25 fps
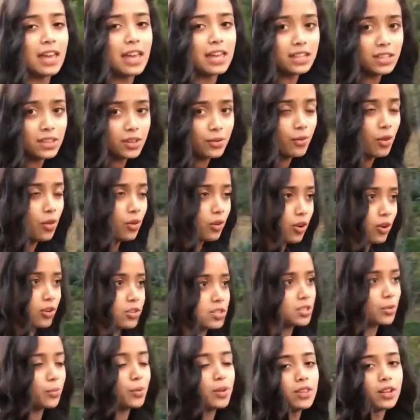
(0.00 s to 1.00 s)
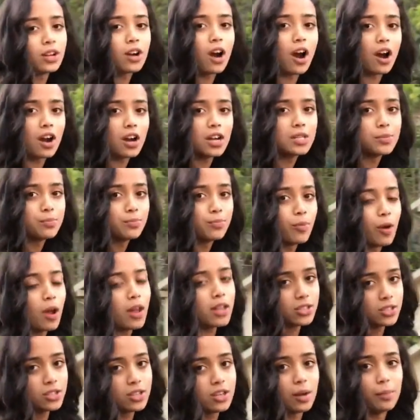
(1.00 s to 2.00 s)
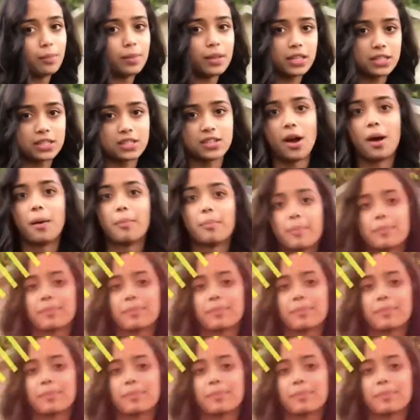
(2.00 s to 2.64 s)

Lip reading: end of the roller coaster when the car is brought to a complete stop.